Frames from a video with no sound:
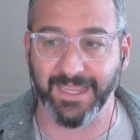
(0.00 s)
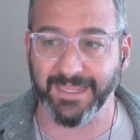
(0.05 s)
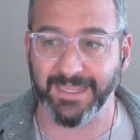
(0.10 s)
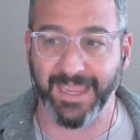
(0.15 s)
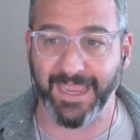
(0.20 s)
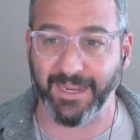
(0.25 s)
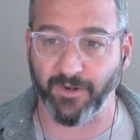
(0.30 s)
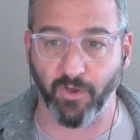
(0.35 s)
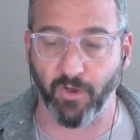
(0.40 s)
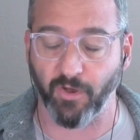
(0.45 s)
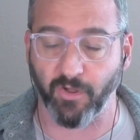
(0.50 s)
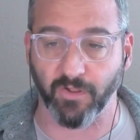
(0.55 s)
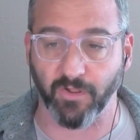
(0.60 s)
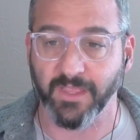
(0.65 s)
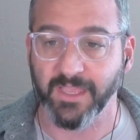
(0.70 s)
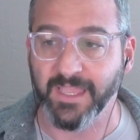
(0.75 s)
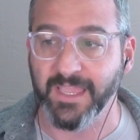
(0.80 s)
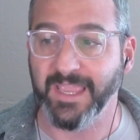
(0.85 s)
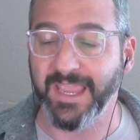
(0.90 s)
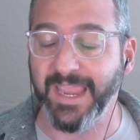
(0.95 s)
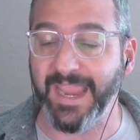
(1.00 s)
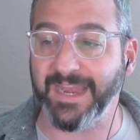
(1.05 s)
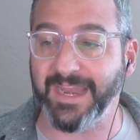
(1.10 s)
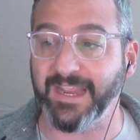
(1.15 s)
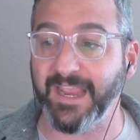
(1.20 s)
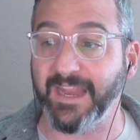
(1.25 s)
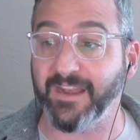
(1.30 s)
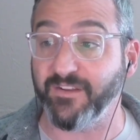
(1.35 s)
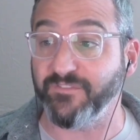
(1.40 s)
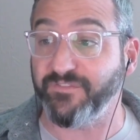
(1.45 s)
at all. And
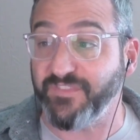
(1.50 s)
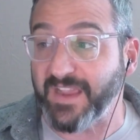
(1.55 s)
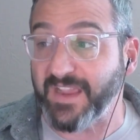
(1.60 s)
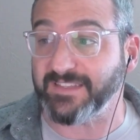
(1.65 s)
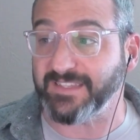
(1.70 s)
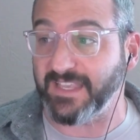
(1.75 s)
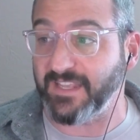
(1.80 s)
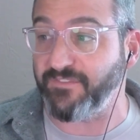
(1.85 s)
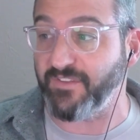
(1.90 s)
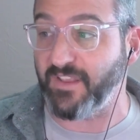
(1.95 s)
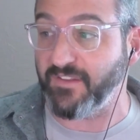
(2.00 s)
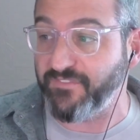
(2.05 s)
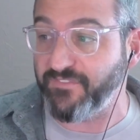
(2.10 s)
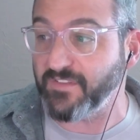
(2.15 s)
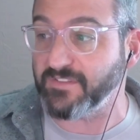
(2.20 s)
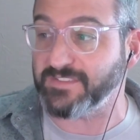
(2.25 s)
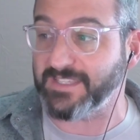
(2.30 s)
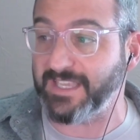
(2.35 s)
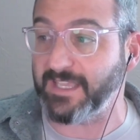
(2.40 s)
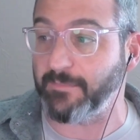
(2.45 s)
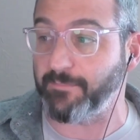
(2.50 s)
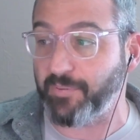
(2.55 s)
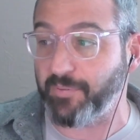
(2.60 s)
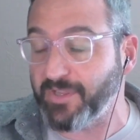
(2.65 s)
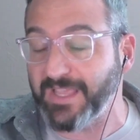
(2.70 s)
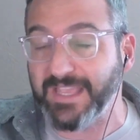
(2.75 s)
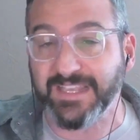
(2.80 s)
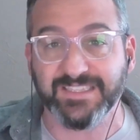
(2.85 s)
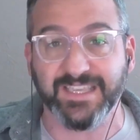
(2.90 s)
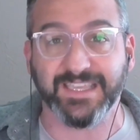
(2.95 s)
in fact, it feels like it
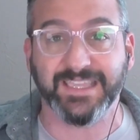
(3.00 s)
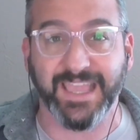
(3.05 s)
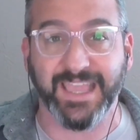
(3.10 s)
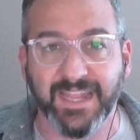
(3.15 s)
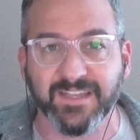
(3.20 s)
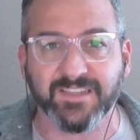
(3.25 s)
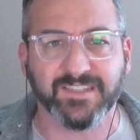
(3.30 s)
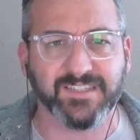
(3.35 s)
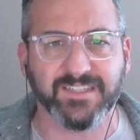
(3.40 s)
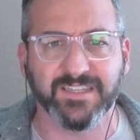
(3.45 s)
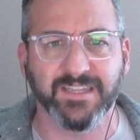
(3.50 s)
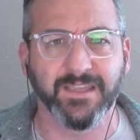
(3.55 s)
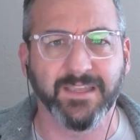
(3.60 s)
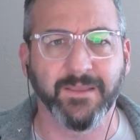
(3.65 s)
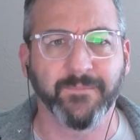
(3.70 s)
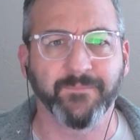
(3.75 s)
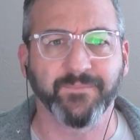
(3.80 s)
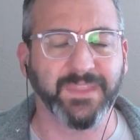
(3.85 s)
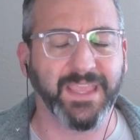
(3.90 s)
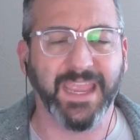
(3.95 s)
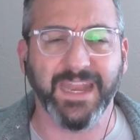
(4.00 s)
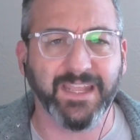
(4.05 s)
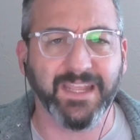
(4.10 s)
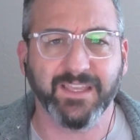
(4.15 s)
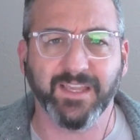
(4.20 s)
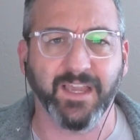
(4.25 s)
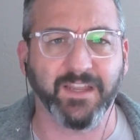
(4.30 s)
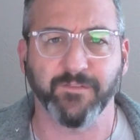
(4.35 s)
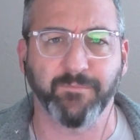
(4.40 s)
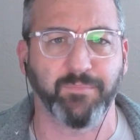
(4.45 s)
plays against any
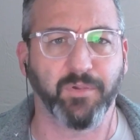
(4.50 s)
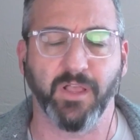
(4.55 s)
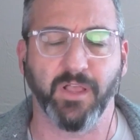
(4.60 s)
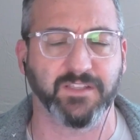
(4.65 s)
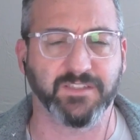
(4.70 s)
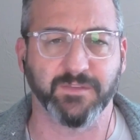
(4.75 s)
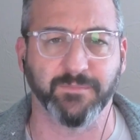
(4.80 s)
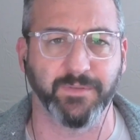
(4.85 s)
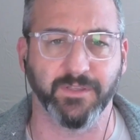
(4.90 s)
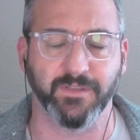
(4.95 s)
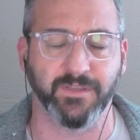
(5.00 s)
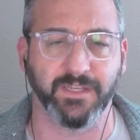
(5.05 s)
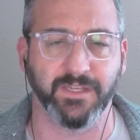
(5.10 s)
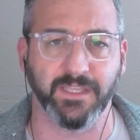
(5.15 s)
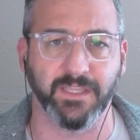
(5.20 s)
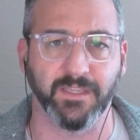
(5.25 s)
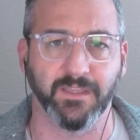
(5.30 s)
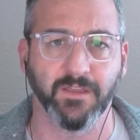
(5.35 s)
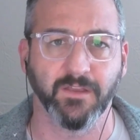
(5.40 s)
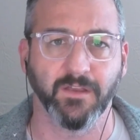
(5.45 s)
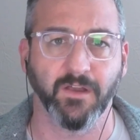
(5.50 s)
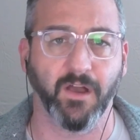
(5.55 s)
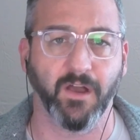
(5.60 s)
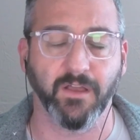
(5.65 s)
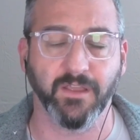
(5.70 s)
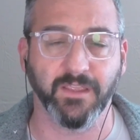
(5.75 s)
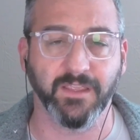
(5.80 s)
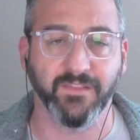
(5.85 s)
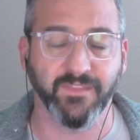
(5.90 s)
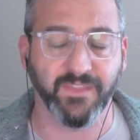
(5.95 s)
kind of plausibility
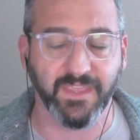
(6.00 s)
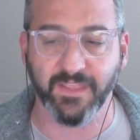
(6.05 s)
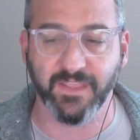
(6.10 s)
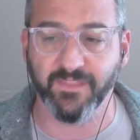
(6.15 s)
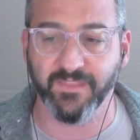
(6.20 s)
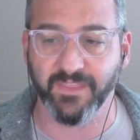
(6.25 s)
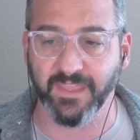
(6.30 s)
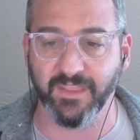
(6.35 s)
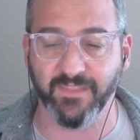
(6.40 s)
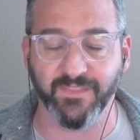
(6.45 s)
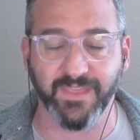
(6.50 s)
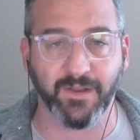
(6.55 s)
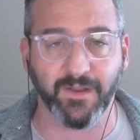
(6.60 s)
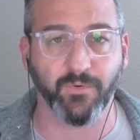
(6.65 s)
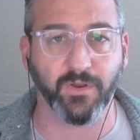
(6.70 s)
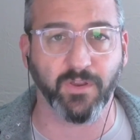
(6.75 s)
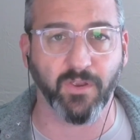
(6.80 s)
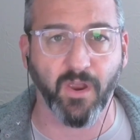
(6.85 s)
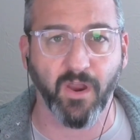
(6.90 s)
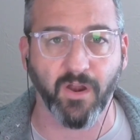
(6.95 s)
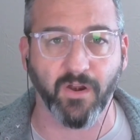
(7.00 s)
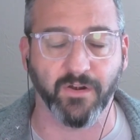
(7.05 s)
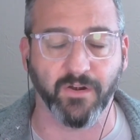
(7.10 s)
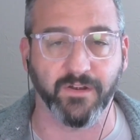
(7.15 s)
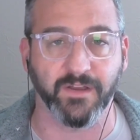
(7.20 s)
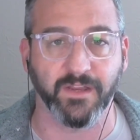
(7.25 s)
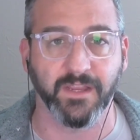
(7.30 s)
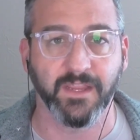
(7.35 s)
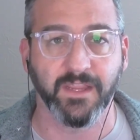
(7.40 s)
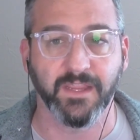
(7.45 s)
in that
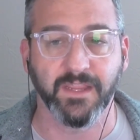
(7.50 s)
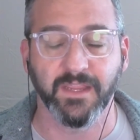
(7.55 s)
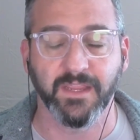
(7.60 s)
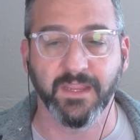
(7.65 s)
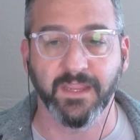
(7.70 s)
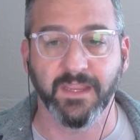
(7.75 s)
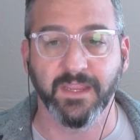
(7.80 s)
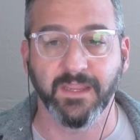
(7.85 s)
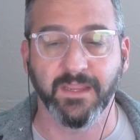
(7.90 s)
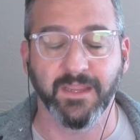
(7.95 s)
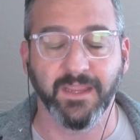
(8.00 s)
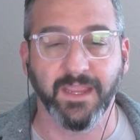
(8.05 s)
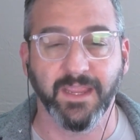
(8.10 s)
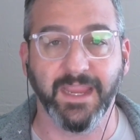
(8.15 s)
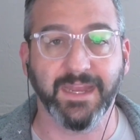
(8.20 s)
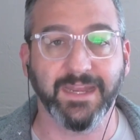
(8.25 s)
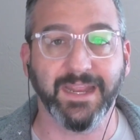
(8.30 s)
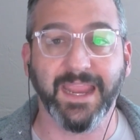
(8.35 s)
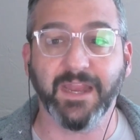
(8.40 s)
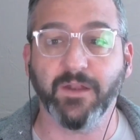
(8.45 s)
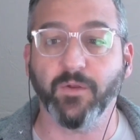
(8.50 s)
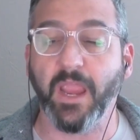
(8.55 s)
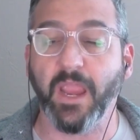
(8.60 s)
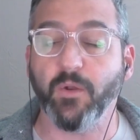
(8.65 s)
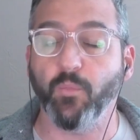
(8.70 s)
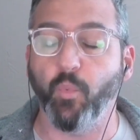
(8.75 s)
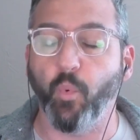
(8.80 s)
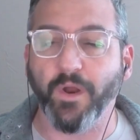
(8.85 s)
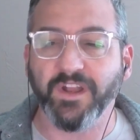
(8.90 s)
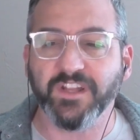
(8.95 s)
regard.
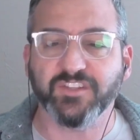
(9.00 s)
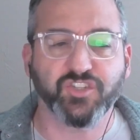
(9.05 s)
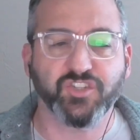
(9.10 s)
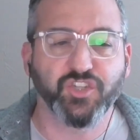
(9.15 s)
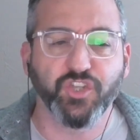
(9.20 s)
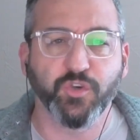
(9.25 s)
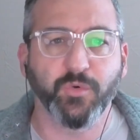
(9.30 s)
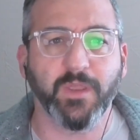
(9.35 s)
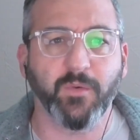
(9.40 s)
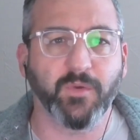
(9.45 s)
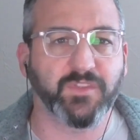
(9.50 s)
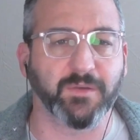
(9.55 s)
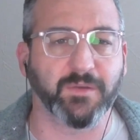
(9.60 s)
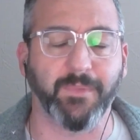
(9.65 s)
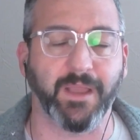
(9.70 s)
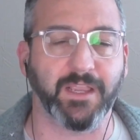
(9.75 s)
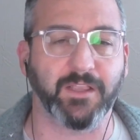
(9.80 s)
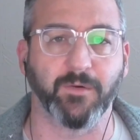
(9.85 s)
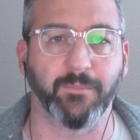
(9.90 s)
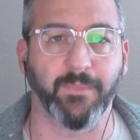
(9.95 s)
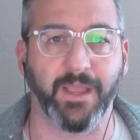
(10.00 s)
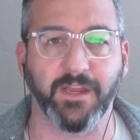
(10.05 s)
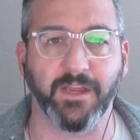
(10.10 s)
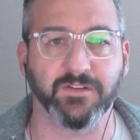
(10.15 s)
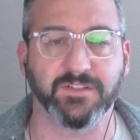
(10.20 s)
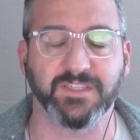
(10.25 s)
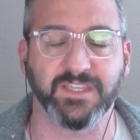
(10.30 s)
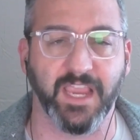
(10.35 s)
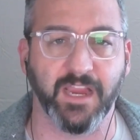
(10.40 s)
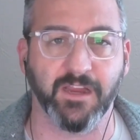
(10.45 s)
And what it's doing with the Michael
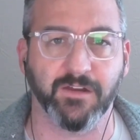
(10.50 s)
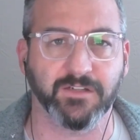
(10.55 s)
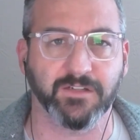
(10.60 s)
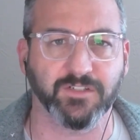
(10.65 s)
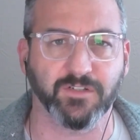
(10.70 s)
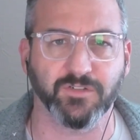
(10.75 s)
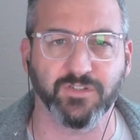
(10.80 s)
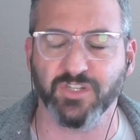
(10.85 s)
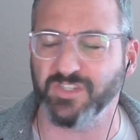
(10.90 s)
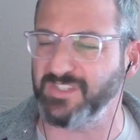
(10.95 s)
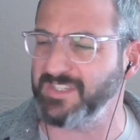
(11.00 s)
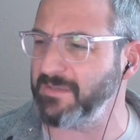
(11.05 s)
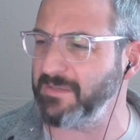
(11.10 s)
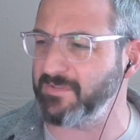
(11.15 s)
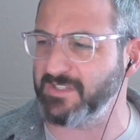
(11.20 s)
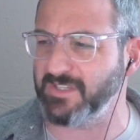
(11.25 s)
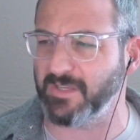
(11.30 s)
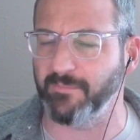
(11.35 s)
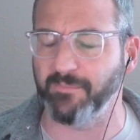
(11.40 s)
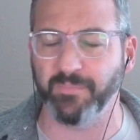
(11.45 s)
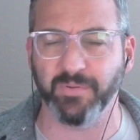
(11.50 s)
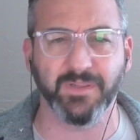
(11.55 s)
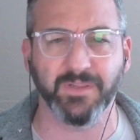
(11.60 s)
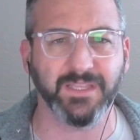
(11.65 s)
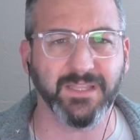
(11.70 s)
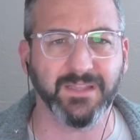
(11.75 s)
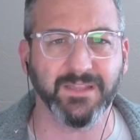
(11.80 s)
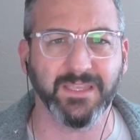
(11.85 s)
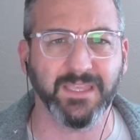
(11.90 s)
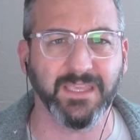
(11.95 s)
Myers character just seems
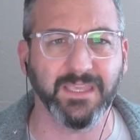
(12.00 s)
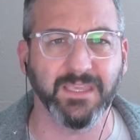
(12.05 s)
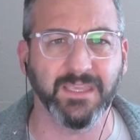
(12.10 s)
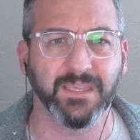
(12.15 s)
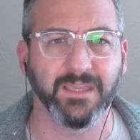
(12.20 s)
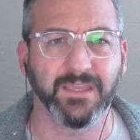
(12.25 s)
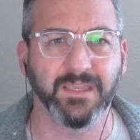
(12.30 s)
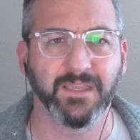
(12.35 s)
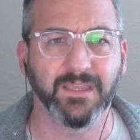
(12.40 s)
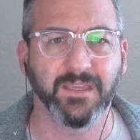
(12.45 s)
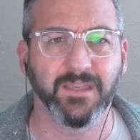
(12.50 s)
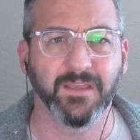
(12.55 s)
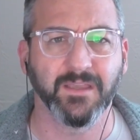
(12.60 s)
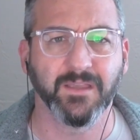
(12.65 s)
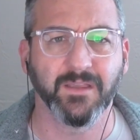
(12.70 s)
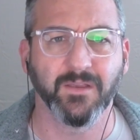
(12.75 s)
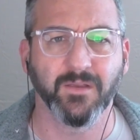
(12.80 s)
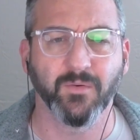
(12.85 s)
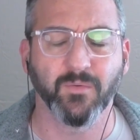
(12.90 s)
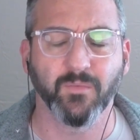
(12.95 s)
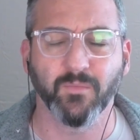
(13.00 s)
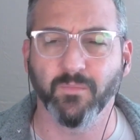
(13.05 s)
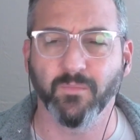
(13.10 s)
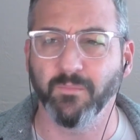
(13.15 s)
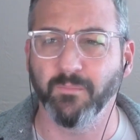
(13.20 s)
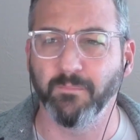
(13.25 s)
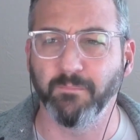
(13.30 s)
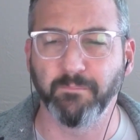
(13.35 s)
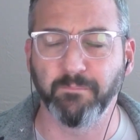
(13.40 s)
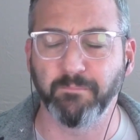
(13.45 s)
completely
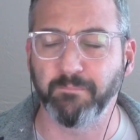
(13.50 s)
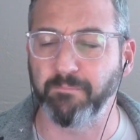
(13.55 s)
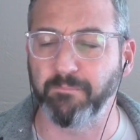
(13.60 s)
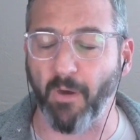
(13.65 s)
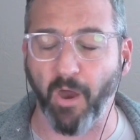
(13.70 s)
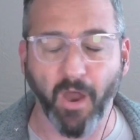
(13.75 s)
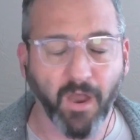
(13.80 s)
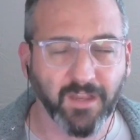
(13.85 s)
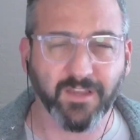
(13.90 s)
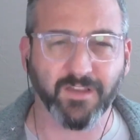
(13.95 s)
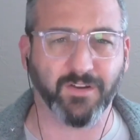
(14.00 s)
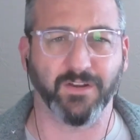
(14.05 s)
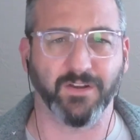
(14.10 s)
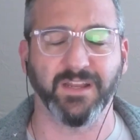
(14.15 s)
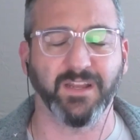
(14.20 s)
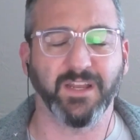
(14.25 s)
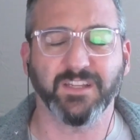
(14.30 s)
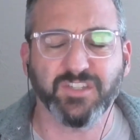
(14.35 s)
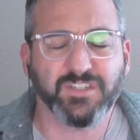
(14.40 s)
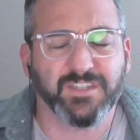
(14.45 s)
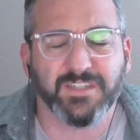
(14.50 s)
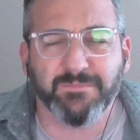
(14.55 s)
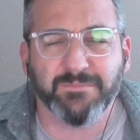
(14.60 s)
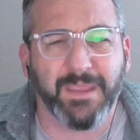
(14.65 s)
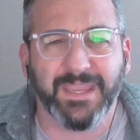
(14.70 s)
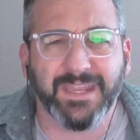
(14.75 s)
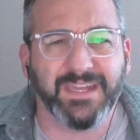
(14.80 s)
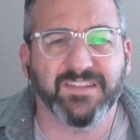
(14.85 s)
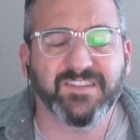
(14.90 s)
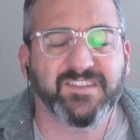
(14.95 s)
bonker. It just doesn't
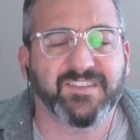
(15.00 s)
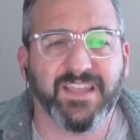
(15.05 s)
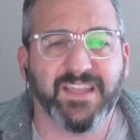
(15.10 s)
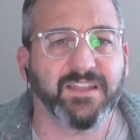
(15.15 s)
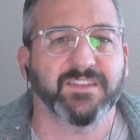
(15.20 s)
make any sense to me.